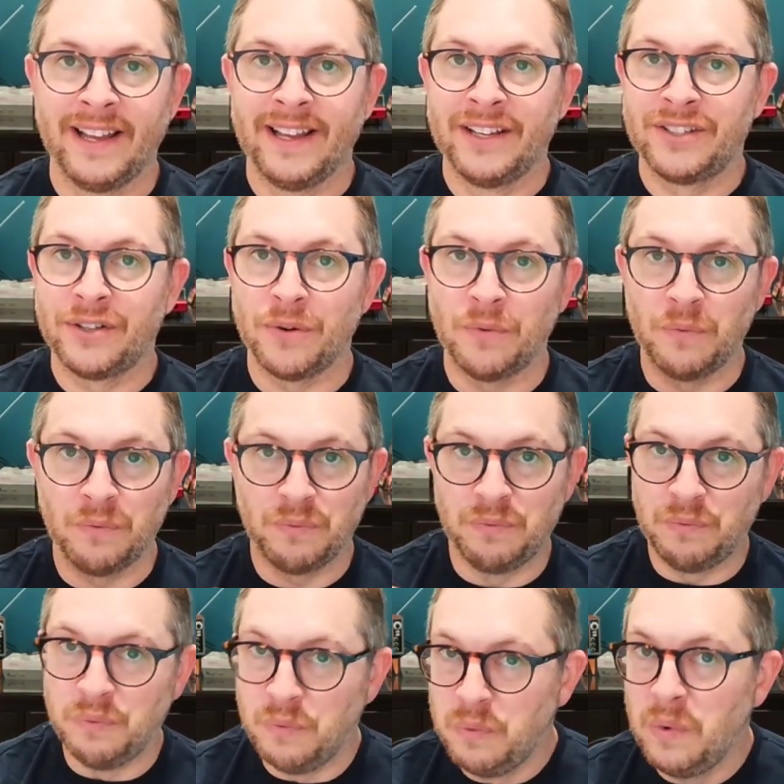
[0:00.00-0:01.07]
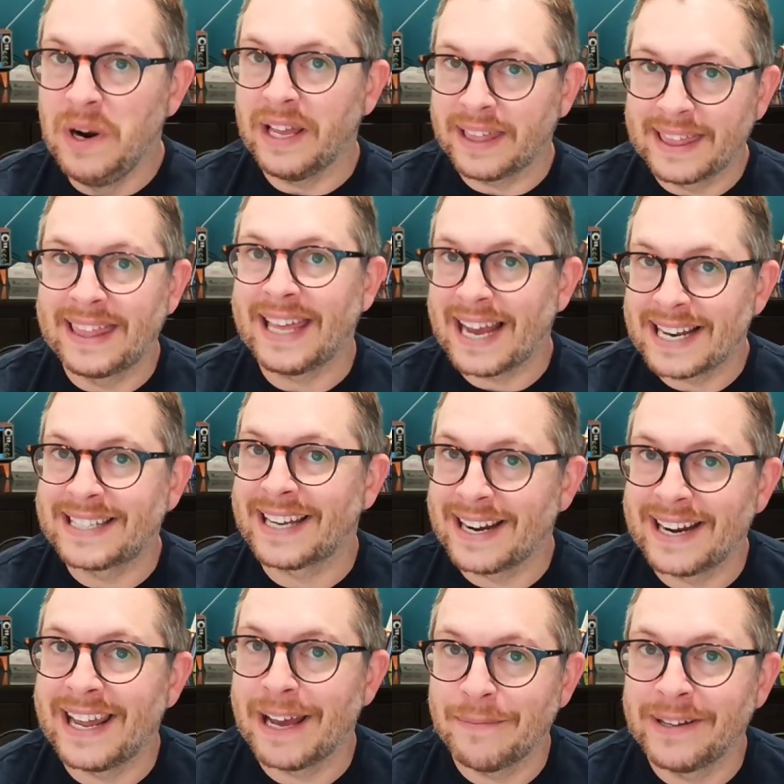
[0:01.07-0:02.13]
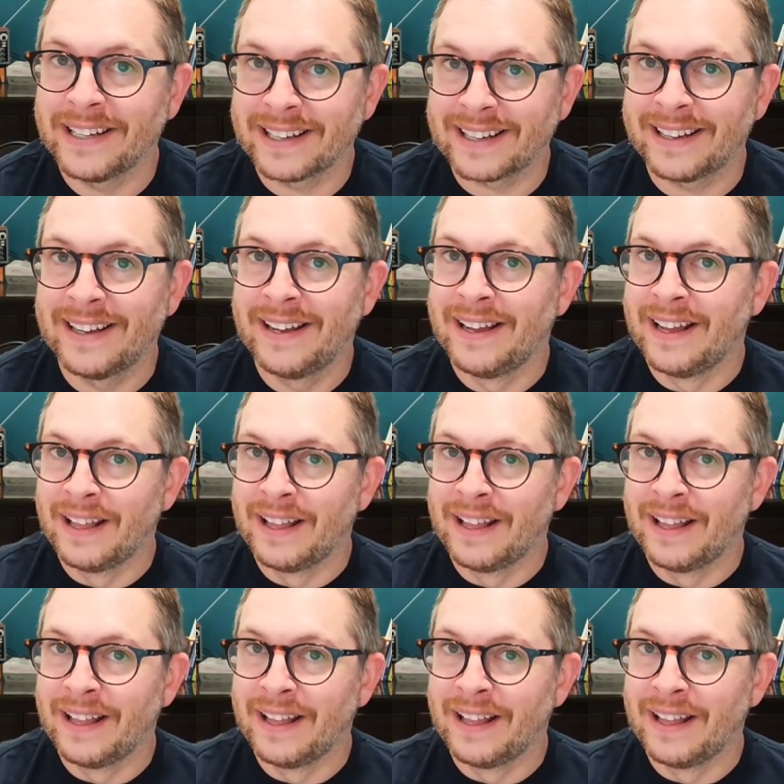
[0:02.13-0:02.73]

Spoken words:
So with that dynamic,